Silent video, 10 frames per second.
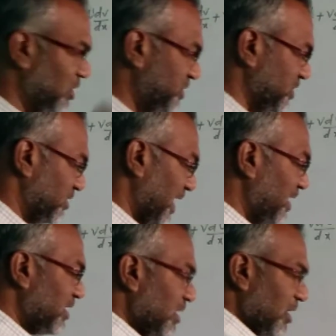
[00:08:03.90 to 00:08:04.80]
question,
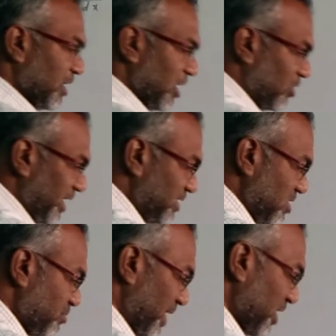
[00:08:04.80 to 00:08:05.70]
right? Now take
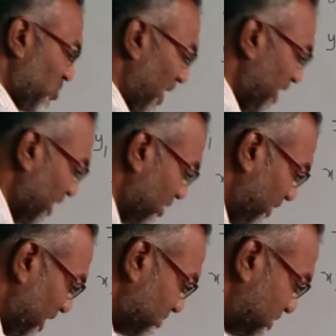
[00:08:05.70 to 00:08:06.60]
this minus y here. It
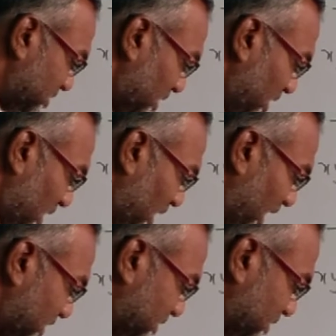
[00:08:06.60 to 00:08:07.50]
becomes
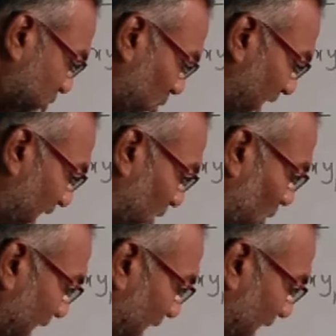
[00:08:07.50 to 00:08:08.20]
x square